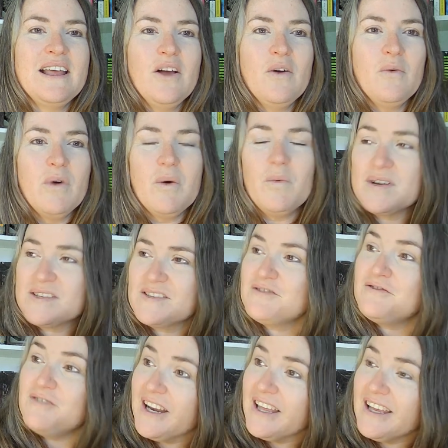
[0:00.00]
What
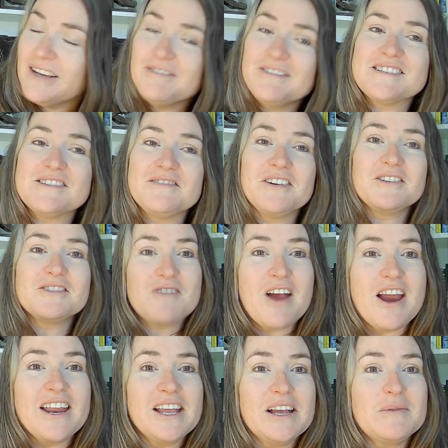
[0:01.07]
wasn't funny was Nevair's
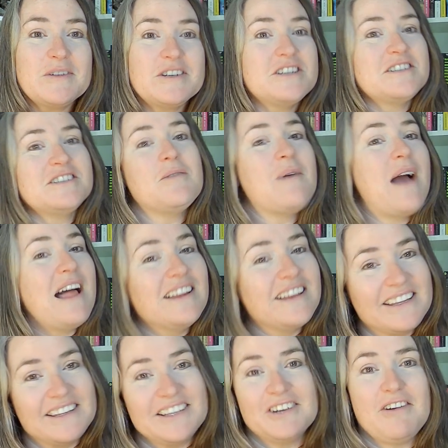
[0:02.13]
writing, which is so
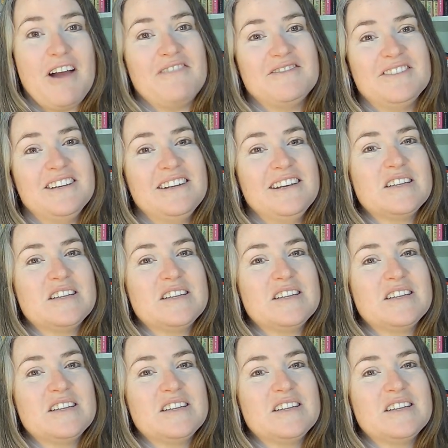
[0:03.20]
elegantly crafted.